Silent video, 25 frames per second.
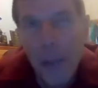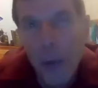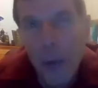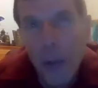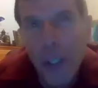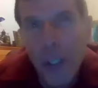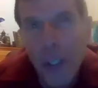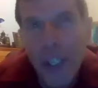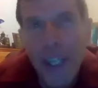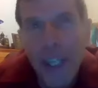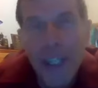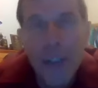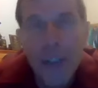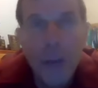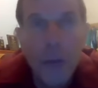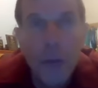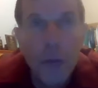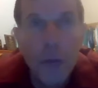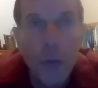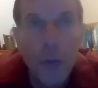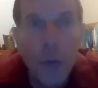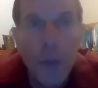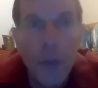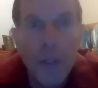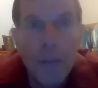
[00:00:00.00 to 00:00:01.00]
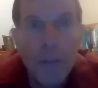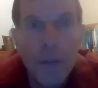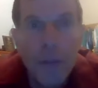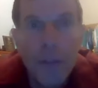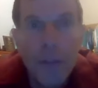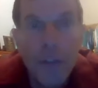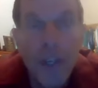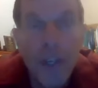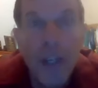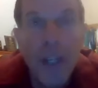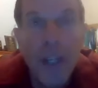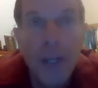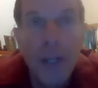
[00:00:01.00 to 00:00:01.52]
38 to
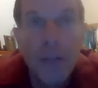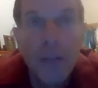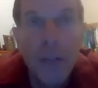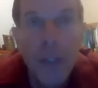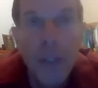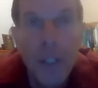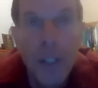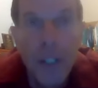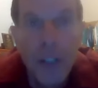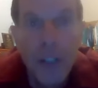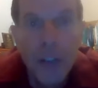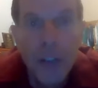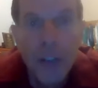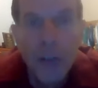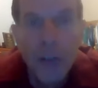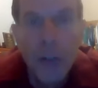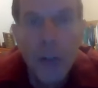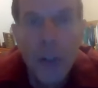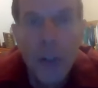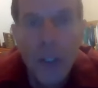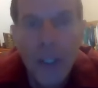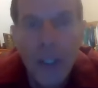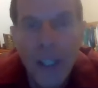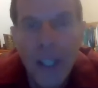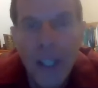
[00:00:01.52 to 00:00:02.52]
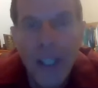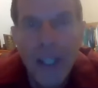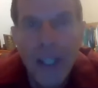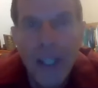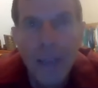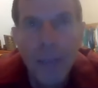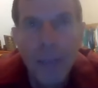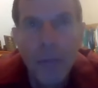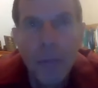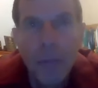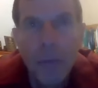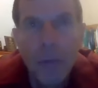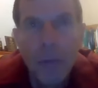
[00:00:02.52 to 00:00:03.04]
40% of initial
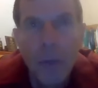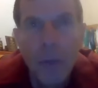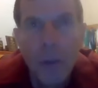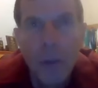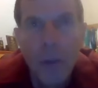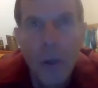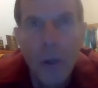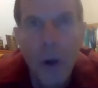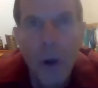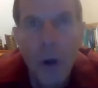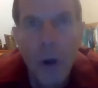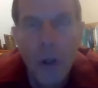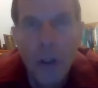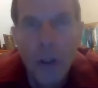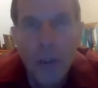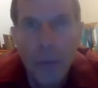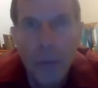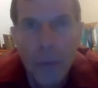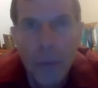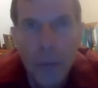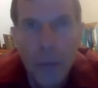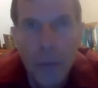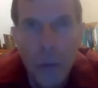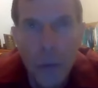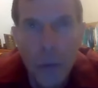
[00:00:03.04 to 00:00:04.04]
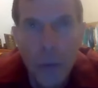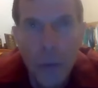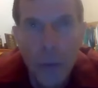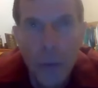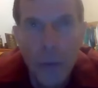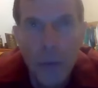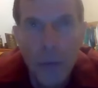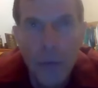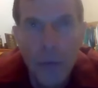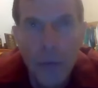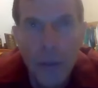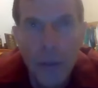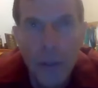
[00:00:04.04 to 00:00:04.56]
claims are
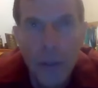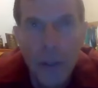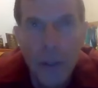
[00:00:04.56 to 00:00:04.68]
approved.